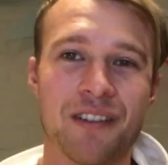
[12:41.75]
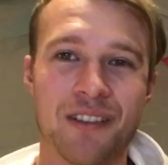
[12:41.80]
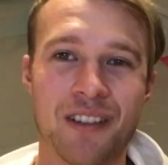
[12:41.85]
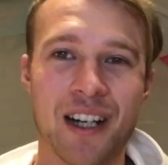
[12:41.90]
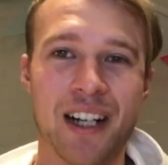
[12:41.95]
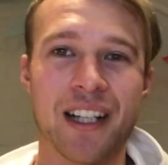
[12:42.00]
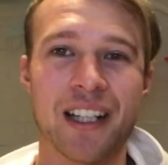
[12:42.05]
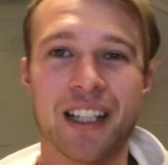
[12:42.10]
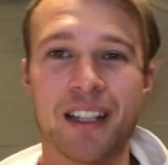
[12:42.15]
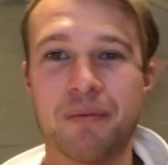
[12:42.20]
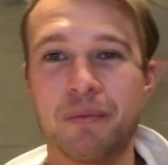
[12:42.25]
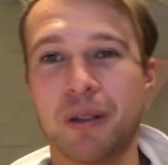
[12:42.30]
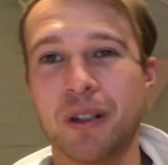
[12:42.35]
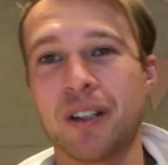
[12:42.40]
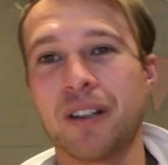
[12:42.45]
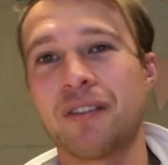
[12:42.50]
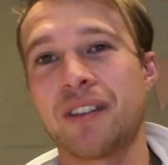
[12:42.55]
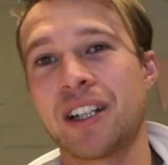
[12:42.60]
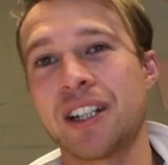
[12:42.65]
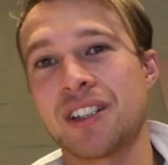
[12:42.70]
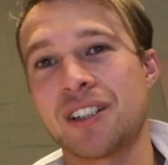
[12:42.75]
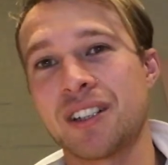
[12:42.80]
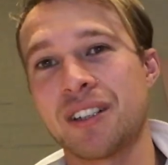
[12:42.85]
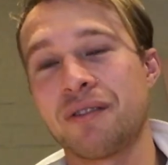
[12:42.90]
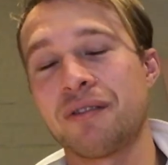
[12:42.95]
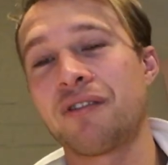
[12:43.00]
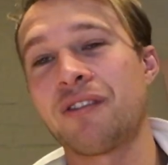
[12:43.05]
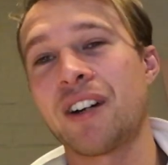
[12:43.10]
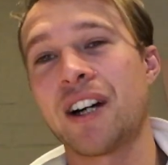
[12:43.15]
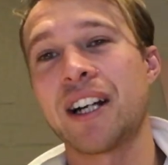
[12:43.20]
running and motivation
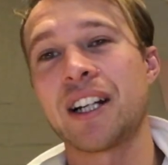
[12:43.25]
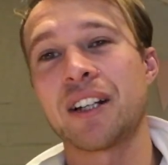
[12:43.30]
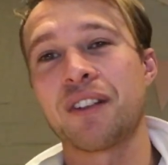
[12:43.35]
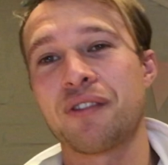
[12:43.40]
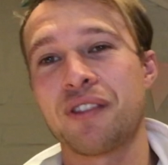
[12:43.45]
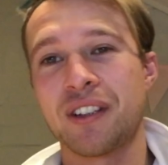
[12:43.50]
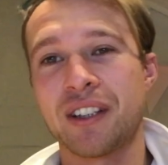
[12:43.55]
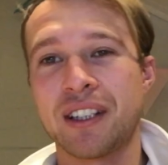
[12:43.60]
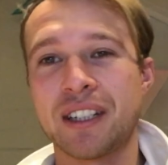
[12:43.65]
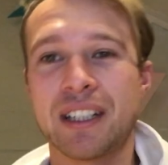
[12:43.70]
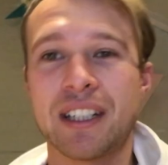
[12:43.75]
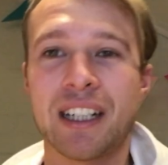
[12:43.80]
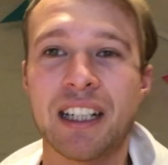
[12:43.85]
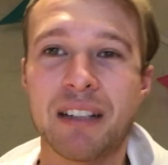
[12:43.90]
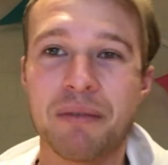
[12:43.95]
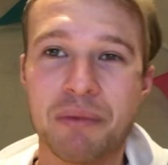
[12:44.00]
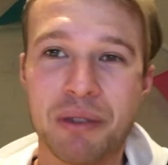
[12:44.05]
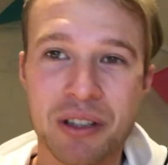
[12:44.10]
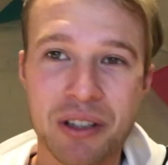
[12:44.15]
and fighting for the team.